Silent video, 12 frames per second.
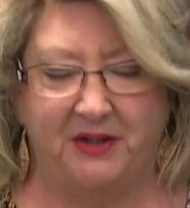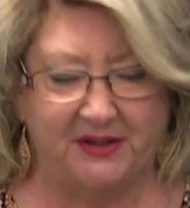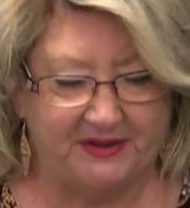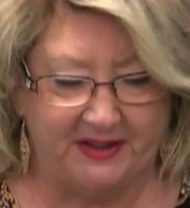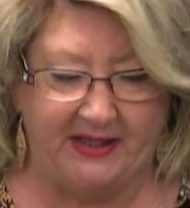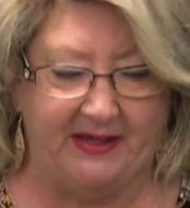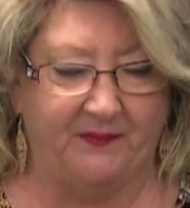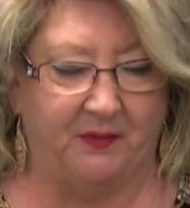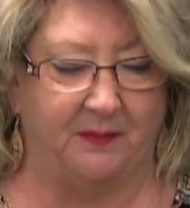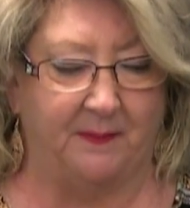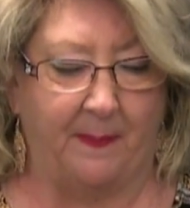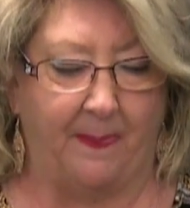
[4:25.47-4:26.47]
Just
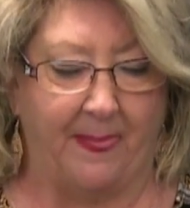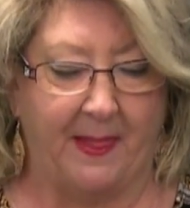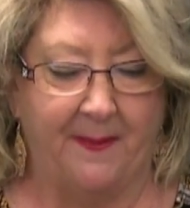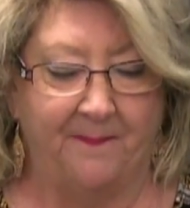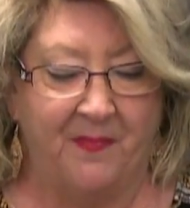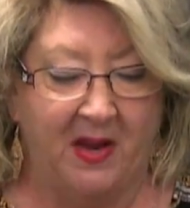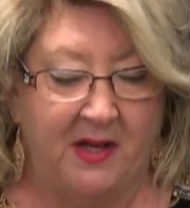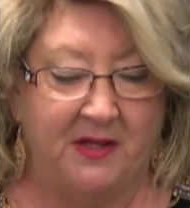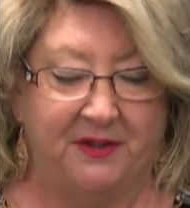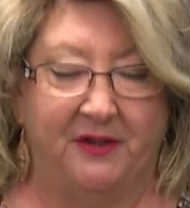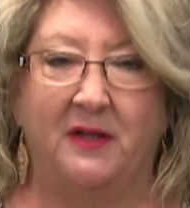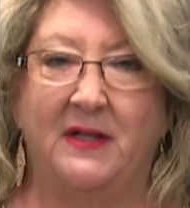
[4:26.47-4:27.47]
evil.
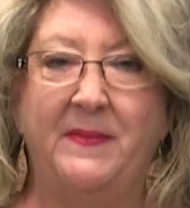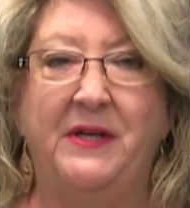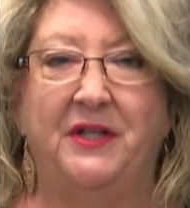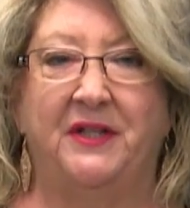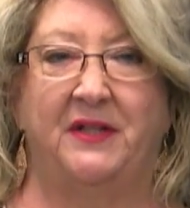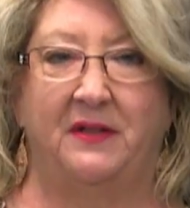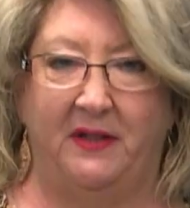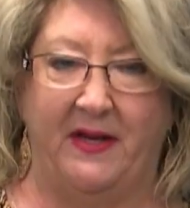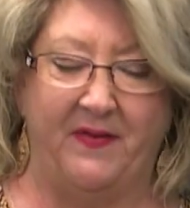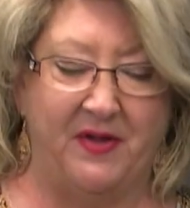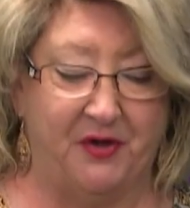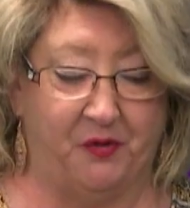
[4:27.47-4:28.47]
So let me just
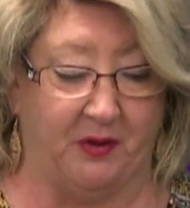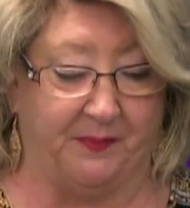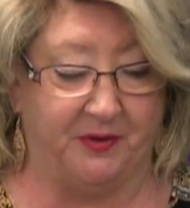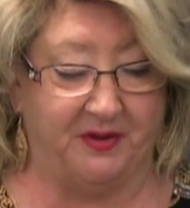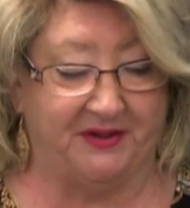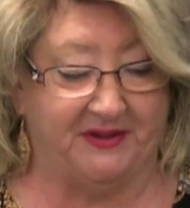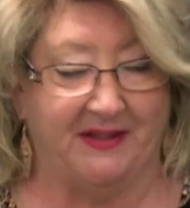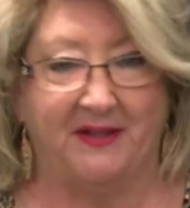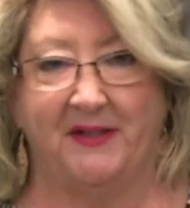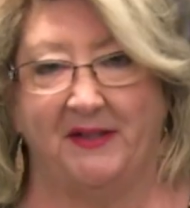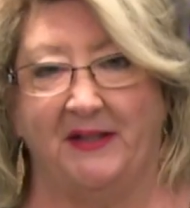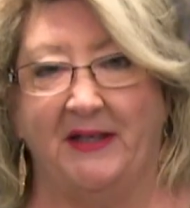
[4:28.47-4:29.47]
give you the scripture to
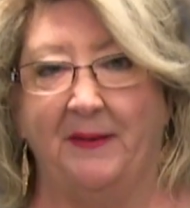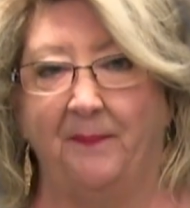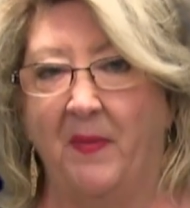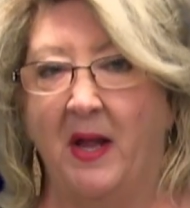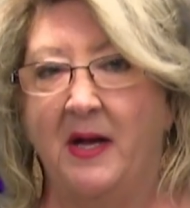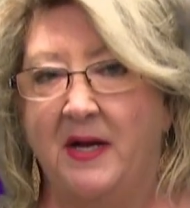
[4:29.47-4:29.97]
set the scene.